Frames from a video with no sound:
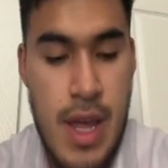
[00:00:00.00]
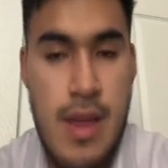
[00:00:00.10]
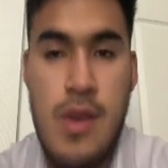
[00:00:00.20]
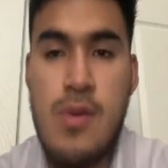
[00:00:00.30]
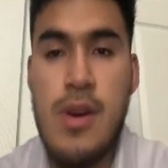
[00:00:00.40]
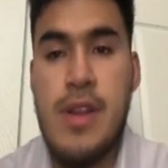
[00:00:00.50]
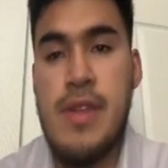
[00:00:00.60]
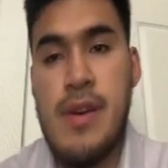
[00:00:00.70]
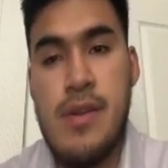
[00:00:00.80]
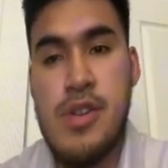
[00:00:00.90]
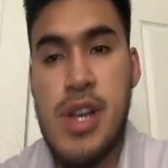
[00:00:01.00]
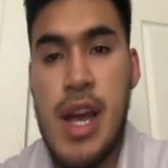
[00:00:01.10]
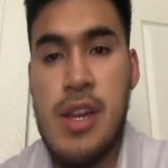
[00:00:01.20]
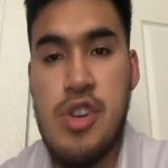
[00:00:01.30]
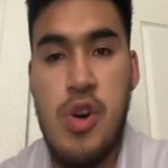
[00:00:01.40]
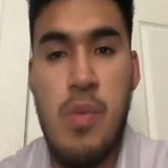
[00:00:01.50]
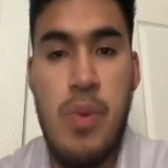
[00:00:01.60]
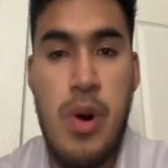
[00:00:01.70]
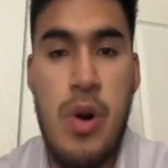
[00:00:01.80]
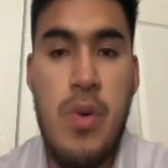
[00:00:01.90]
And then you look at the other side and Joe
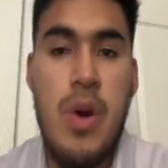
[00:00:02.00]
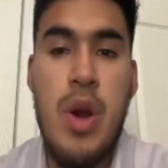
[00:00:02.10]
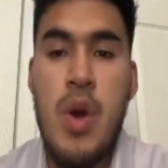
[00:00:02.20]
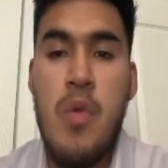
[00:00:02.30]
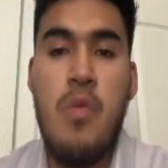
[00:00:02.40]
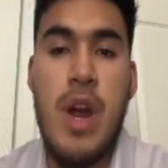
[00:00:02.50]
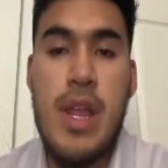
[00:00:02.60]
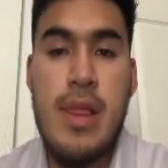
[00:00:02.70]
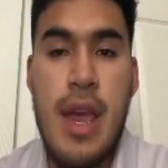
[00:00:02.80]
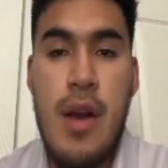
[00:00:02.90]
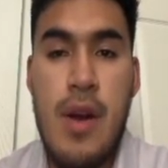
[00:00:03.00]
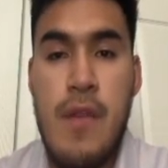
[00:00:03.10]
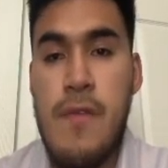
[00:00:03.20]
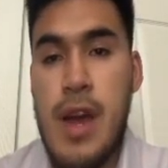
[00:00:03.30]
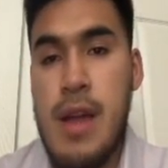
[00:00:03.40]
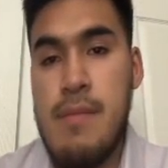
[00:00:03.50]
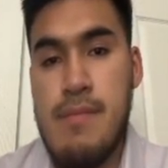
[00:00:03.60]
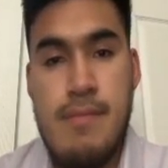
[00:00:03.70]
Burrow right there, if not